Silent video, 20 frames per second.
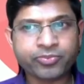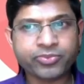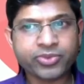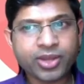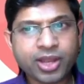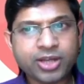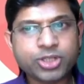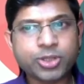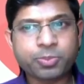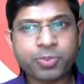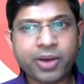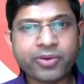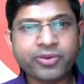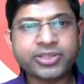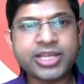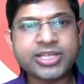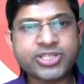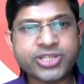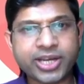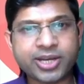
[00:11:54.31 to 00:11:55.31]
to power these
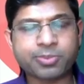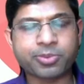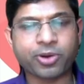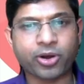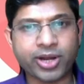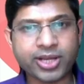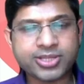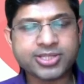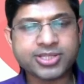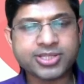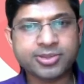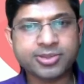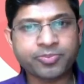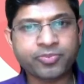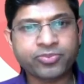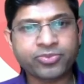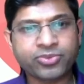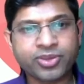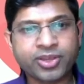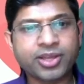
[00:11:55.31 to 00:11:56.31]
data products.
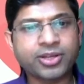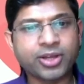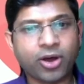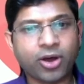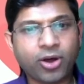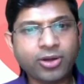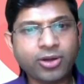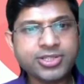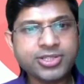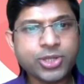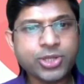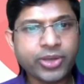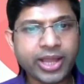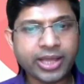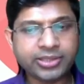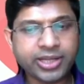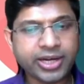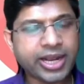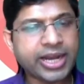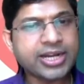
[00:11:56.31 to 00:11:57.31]
And altogether,
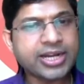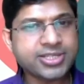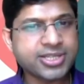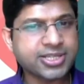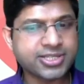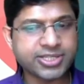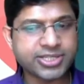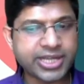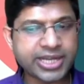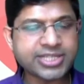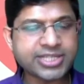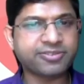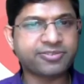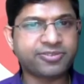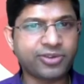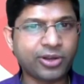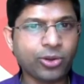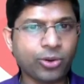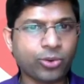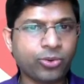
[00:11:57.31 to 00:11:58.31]
it is this data
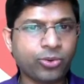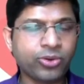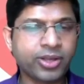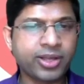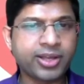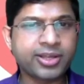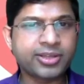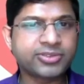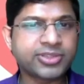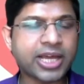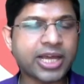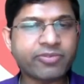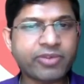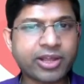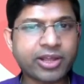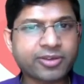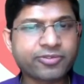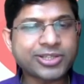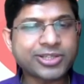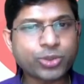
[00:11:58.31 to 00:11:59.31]
flow that we refer
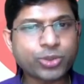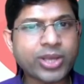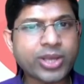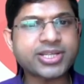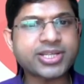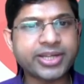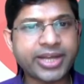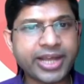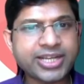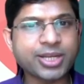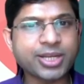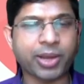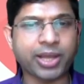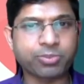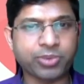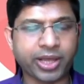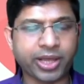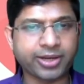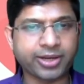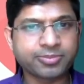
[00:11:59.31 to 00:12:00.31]
to as a data pipeline.
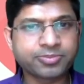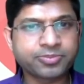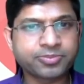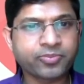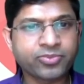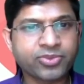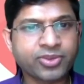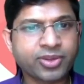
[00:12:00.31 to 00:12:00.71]
And